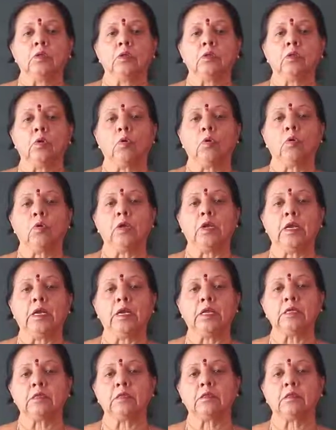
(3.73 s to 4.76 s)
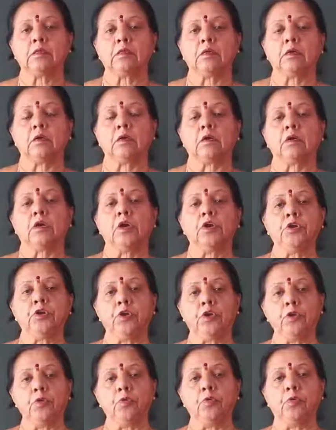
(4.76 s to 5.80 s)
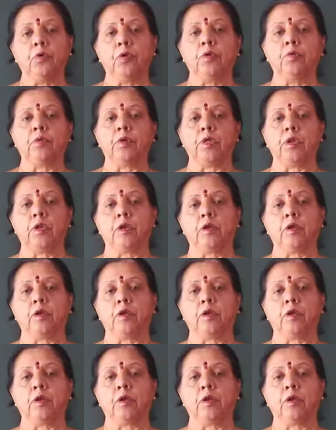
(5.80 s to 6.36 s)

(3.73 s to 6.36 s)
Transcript: So let us continue our